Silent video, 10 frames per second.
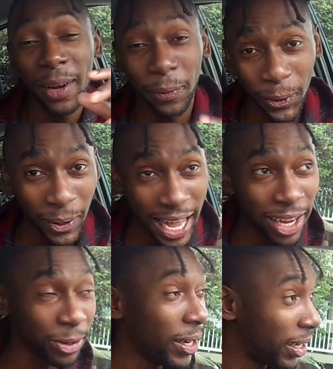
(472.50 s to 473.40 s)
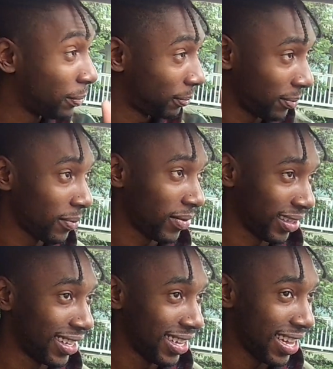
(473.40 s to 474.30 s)
a flow like rain.
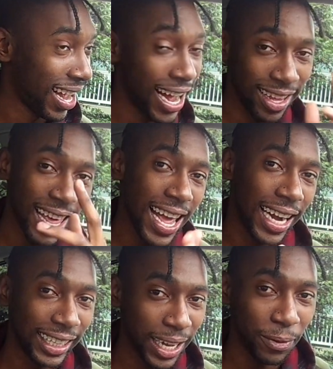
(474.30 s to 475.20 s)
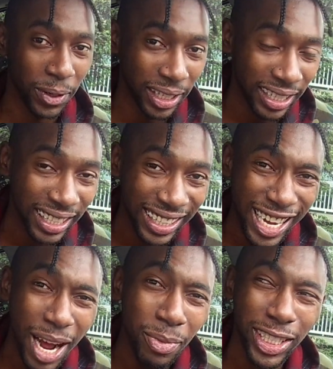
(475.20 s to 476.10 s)
And your yard it a flood.
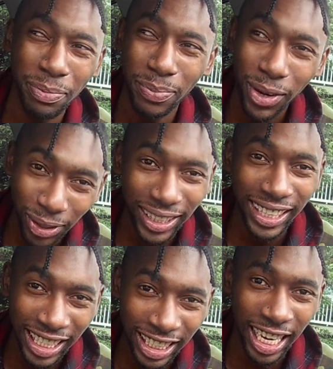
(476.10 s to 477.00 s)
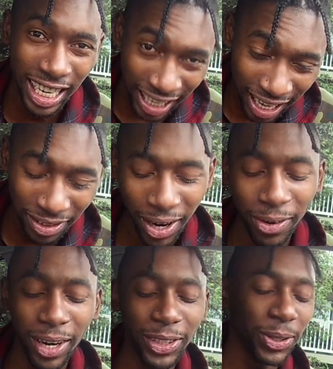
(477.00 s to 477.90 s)
You know how much blood clean shot that? Yo,
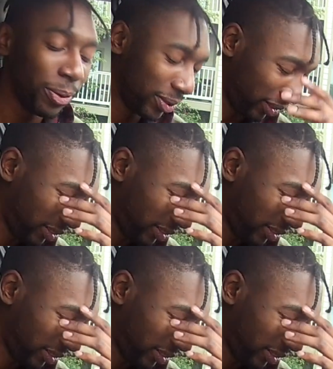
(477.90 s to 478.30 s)
run through.